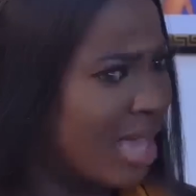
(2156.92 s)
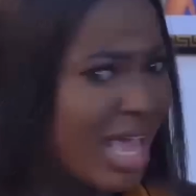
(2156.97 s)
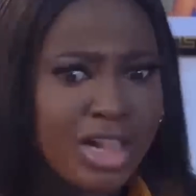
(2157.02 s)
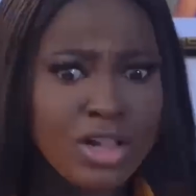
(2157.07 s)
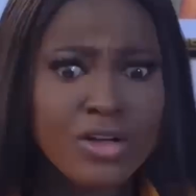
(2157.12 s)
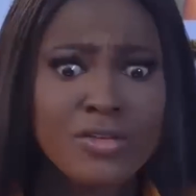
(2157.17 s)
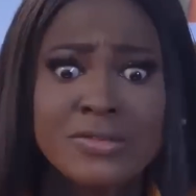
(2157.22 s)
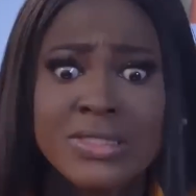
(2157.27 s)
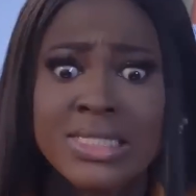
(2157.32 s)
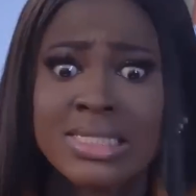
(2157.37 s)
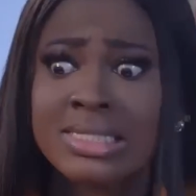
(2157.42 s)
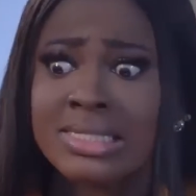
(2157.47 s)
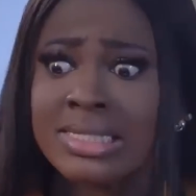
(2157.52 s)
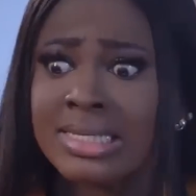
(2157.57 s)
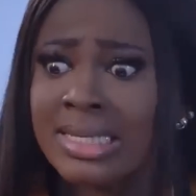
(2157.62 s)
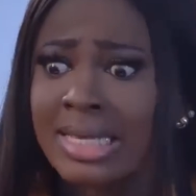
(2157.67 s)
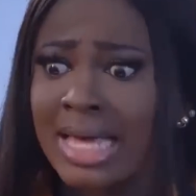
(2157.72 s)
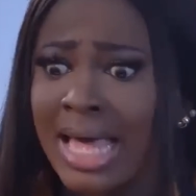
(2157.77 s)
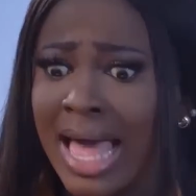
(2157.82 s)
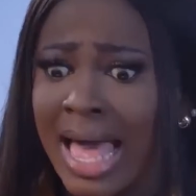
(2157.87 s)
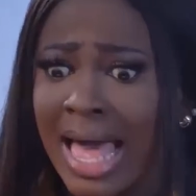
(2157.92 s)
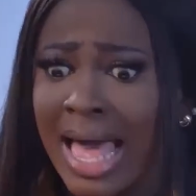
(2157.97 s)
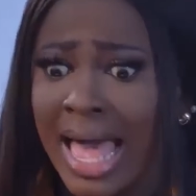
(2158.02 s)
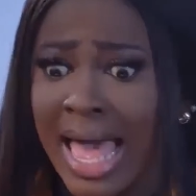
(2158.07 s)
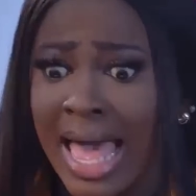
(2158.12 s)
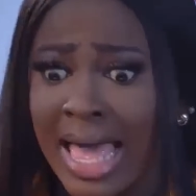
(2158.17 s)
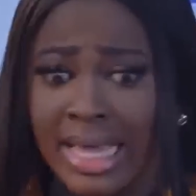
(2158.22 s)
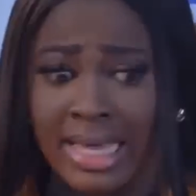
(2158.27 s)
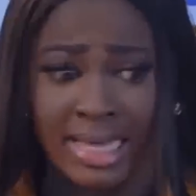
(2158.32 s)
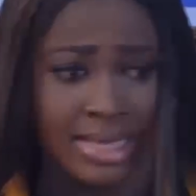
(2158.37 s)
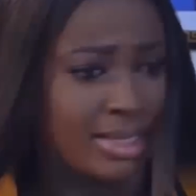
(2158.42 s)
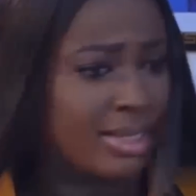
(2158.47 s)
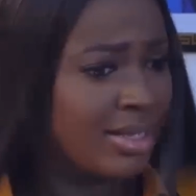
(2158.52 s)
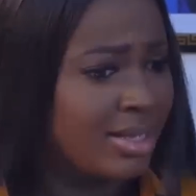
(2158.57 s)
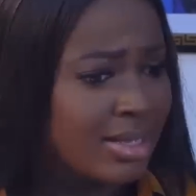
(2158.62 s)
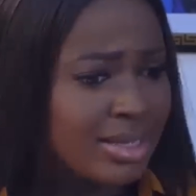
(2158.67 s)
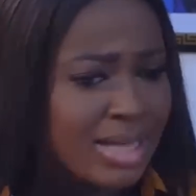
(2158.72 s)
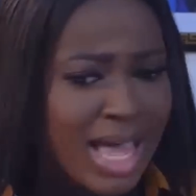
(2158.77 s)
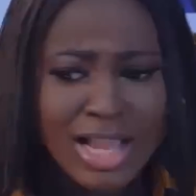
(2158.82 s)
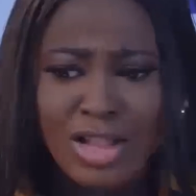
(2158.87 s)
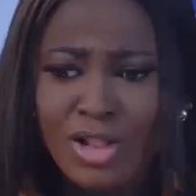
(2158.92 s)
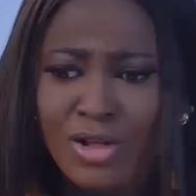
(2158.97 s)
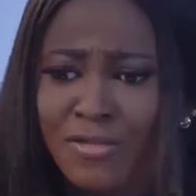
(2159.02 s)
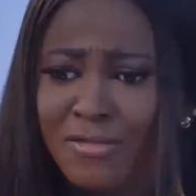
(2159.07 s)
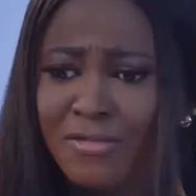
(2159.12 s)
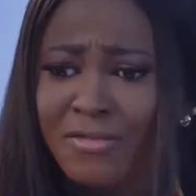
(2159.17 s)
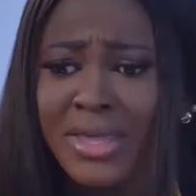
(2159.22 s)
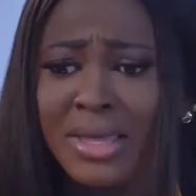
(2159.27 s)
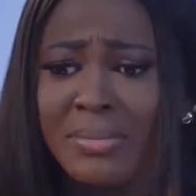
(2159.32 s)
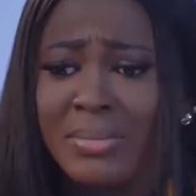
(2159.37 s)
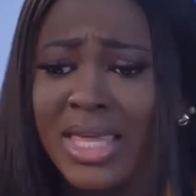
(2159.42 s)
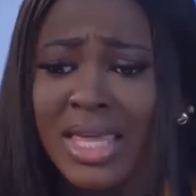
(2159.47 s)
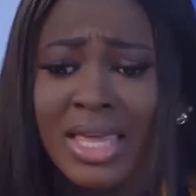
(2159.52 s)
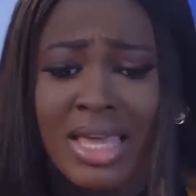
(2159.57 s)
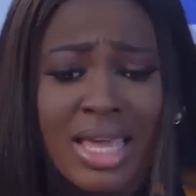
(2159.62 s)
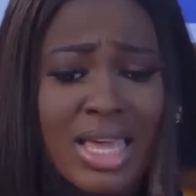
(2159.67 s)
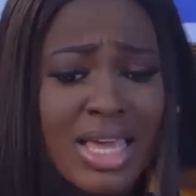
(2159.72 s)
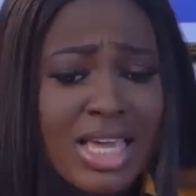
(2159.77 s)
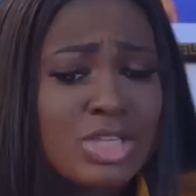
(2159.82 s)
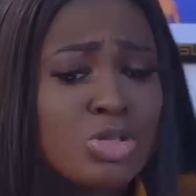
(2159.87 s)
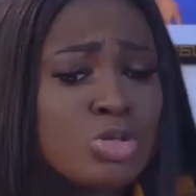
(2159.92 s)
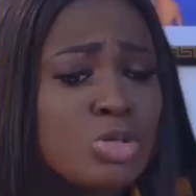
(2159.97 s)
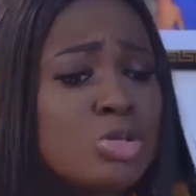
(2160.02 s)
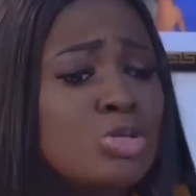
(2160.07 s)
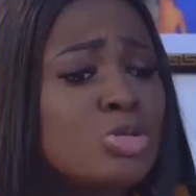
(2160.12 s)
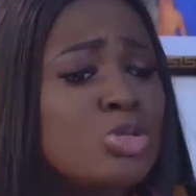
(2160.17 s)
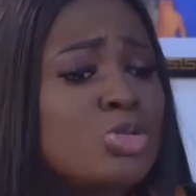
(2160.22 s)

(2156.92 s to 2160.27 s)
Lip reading: I love this guy. I love him. He's so